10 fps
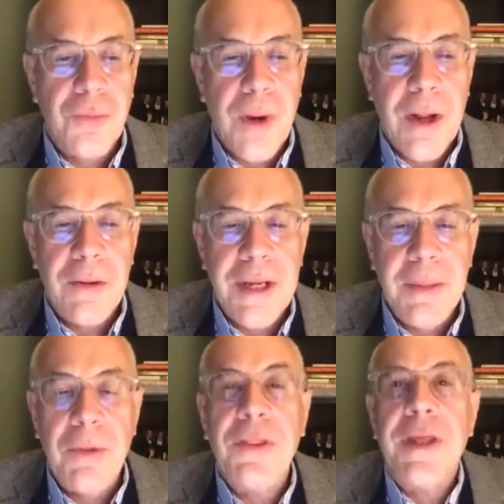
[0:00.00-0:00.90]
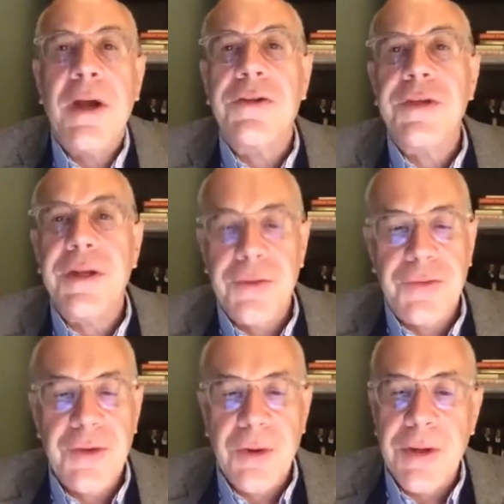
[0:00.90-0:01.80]
Roundtable, the Art
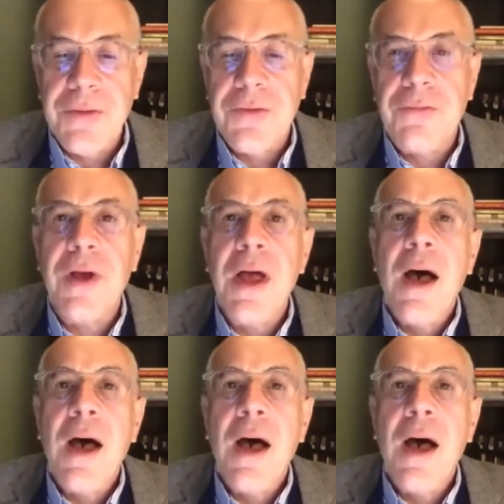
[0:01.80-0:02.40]
Center's series of